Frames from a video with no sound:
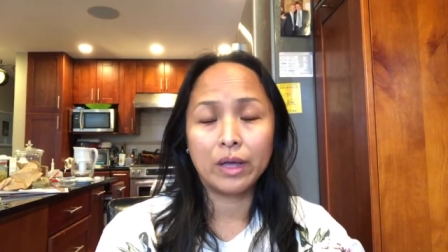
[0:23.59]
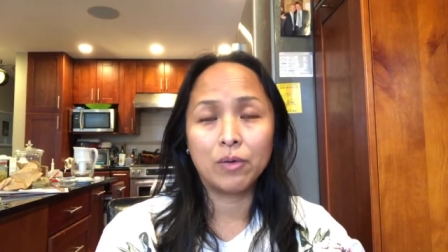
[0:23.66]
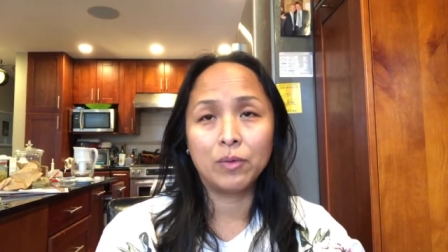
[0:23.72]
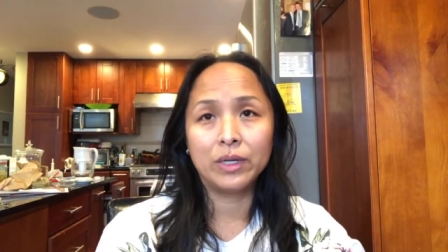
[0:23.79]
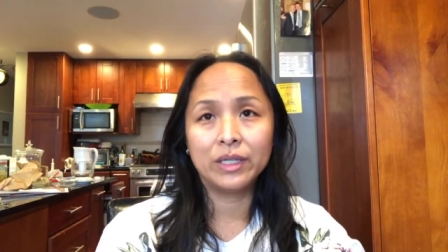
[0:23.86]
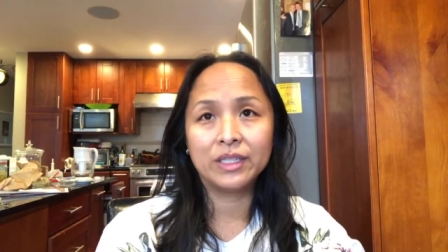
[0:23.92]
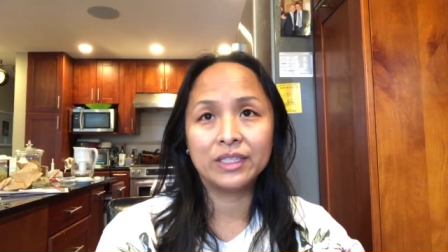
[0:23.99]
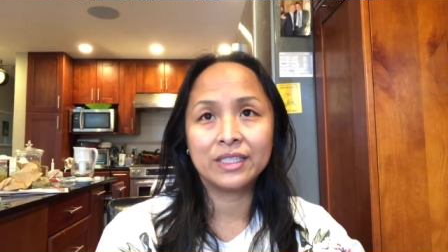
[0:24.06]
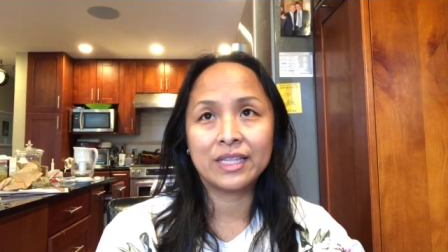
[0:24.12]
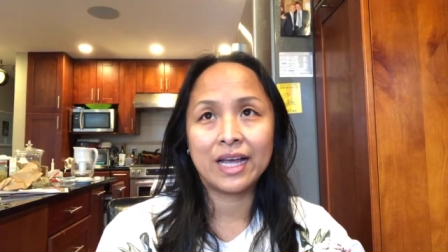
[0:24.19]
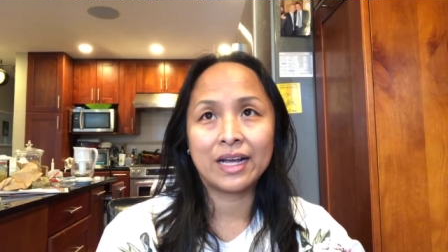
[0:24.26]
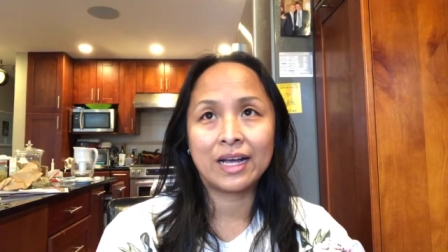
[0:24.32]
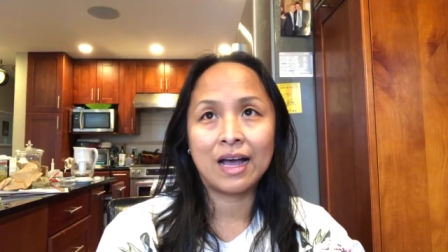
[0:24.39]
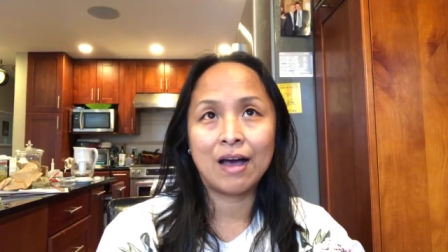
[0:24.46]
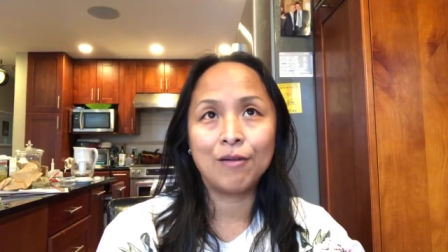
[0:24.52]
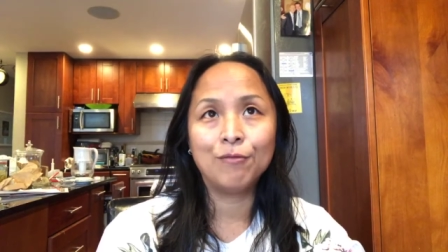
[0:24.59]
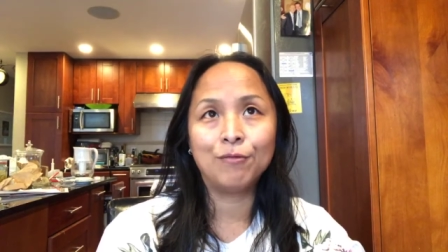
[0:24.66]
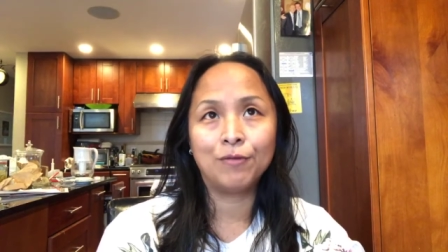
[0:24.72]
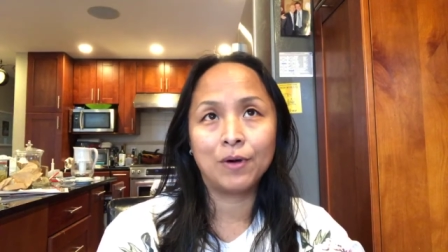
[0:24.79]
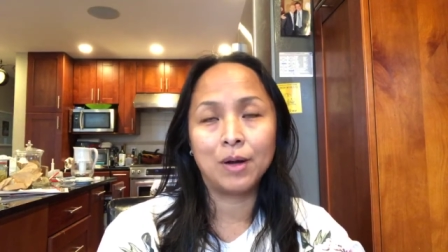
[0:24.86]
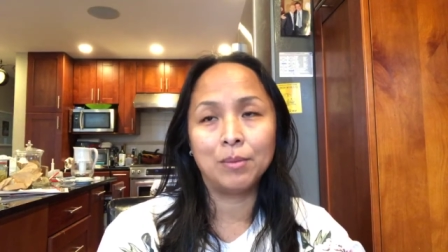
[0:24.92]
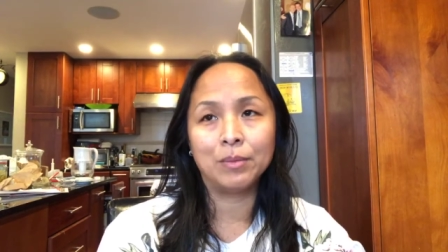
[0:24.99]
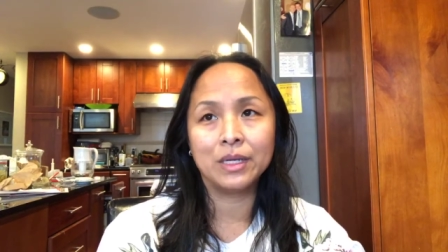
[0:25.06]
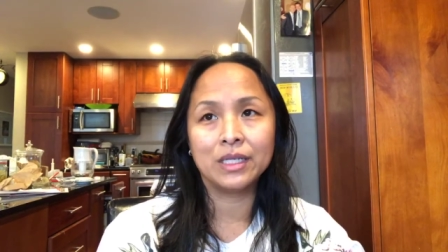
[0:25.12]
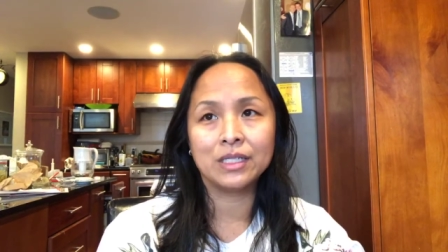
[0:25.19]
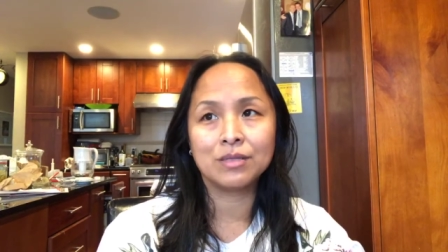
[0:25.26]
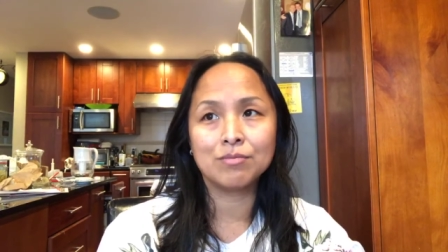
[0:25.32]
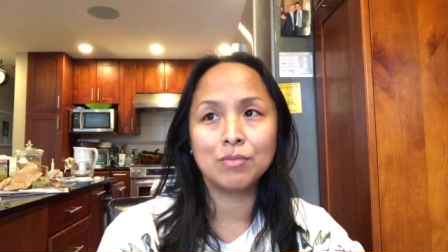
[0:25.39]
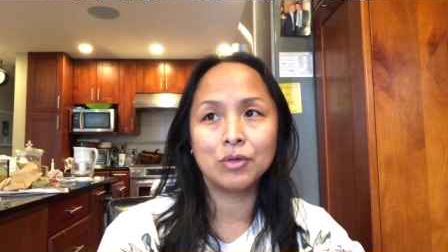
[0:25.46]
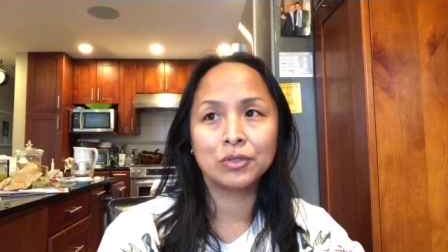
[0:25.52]
And where does that come from
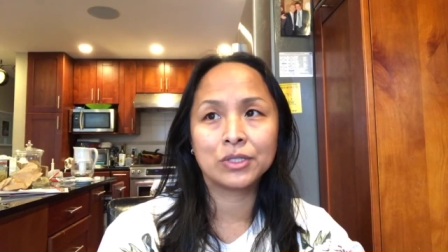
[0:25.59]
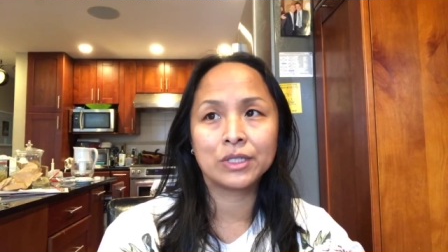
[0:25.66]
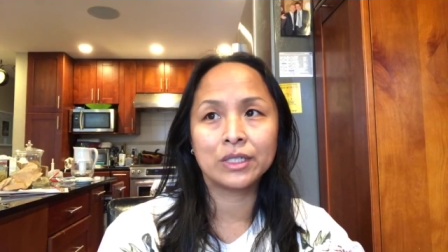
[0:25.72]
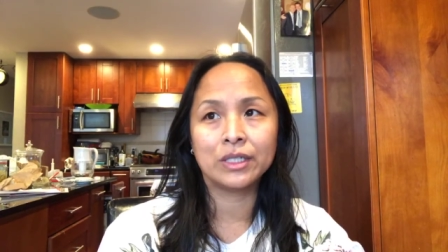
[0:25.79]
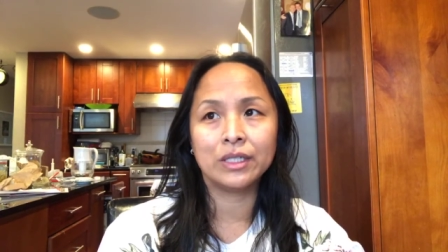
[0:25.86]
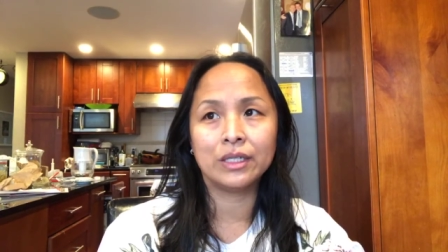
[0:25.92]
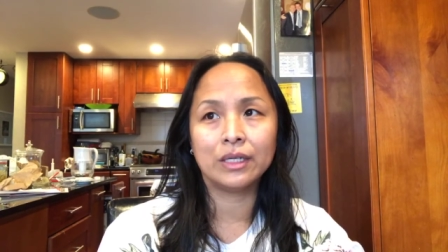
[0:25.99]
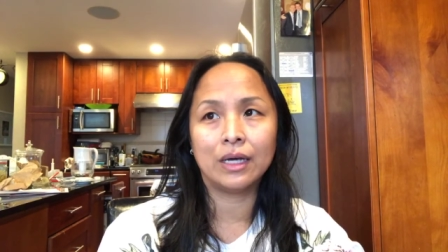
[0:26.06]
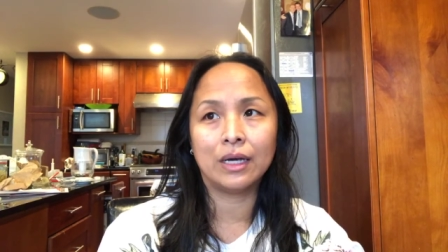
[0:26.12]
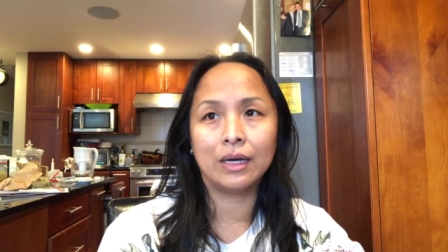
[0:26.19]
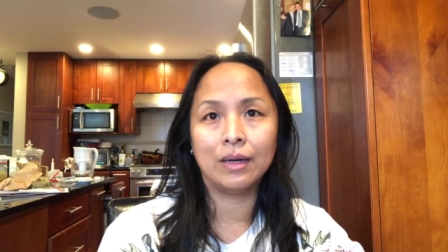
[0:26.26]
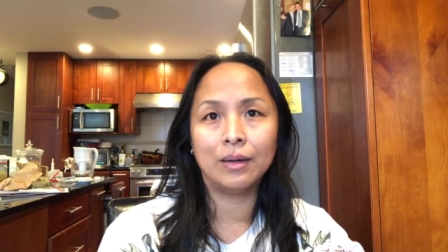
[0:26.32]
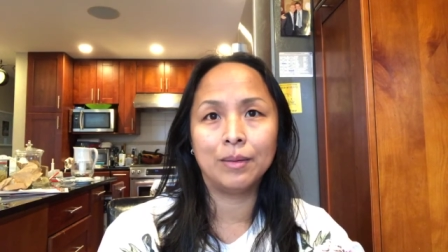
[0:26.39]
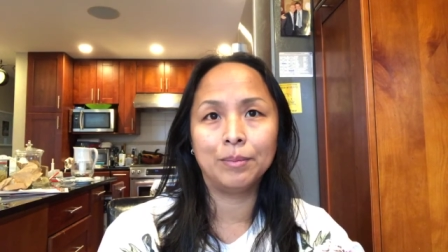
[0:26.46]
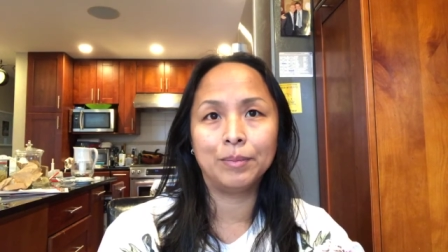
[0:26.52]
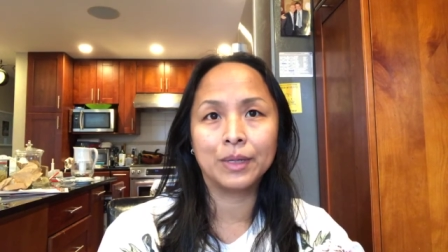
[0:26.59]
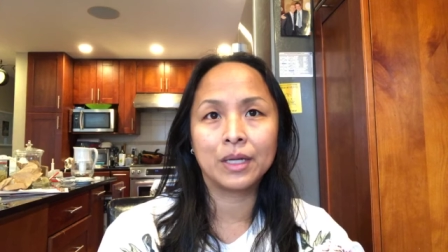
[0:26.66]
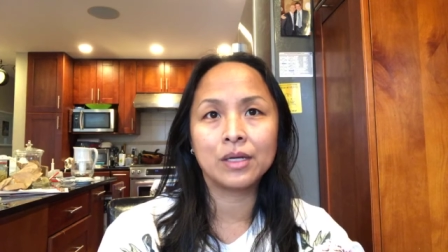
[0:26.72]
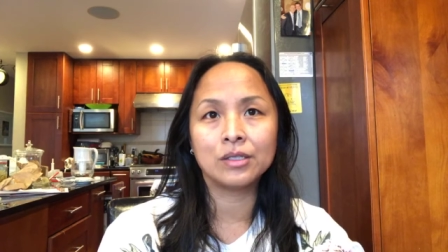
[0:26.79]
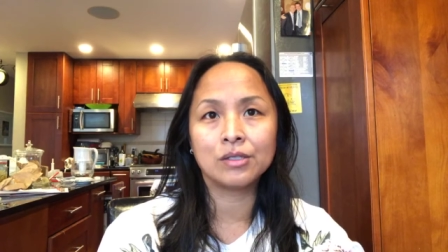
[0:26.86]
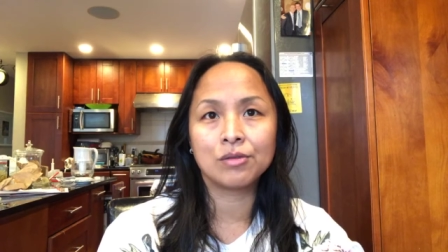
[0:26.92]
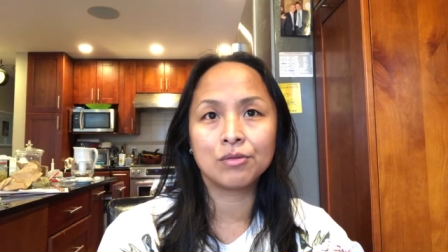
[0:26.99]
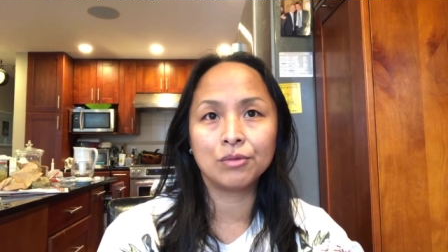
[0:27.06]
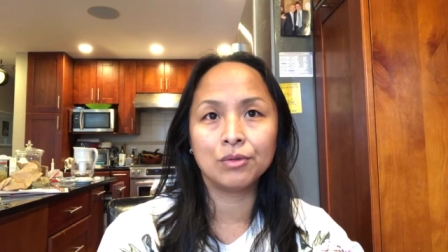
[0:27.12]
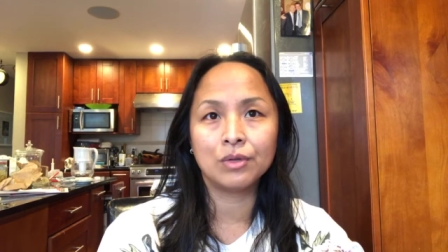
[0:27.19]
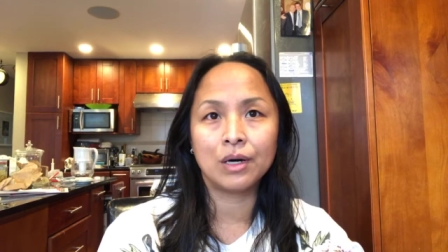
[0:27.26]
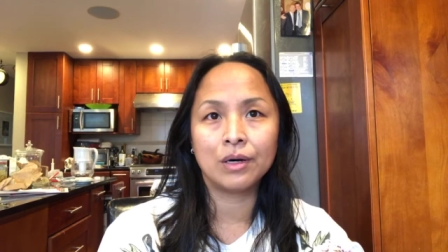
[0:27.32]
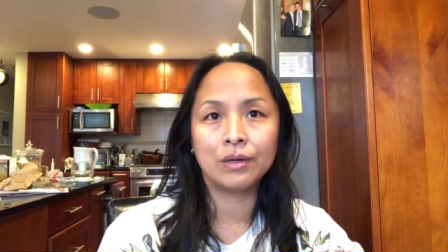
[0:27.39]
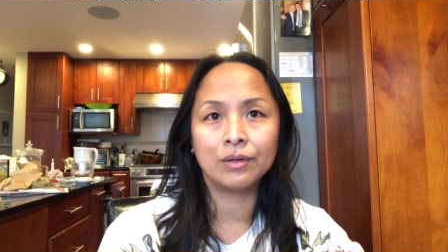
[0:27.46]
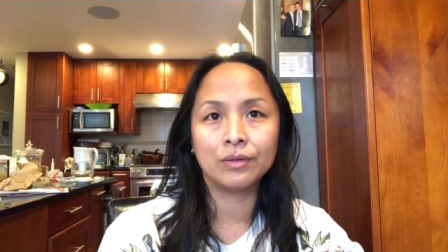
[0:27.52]
is mostly because through
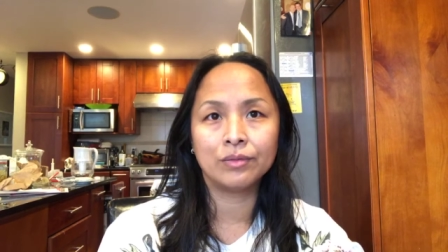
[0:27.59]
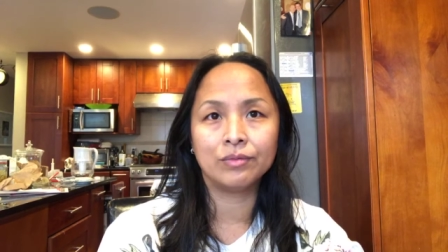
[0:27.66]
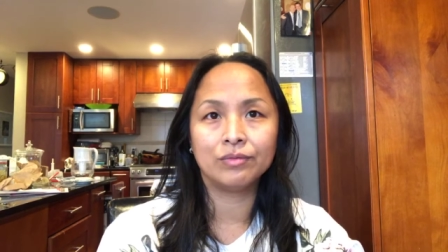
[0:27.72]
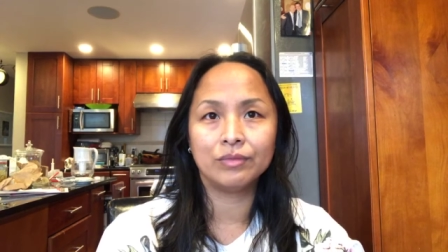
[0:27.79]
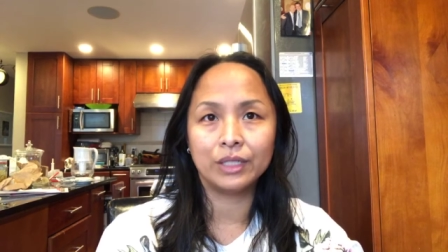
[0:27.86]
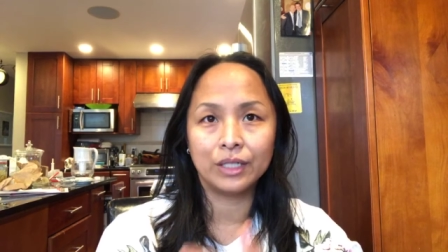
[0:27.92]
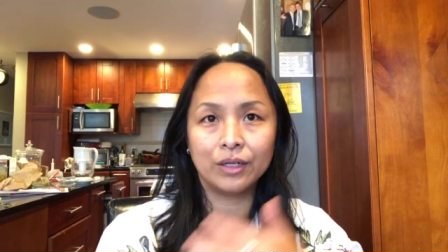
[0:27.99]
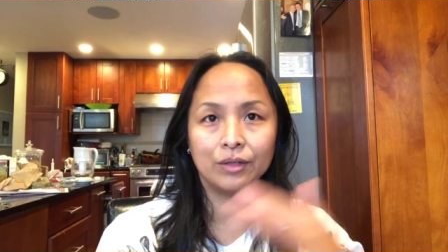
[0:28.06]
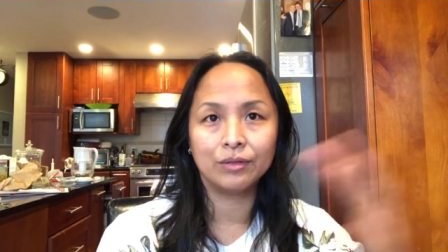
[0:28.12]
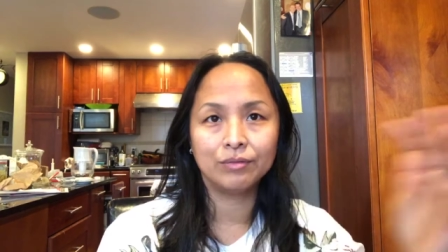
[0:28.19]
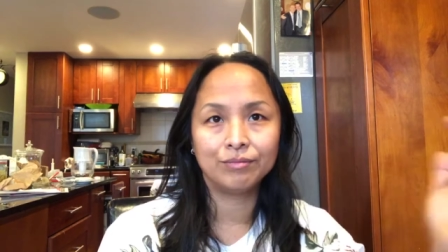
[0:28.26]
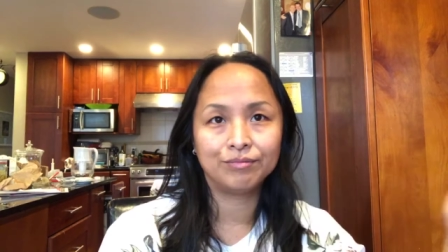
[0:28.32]
all, you know,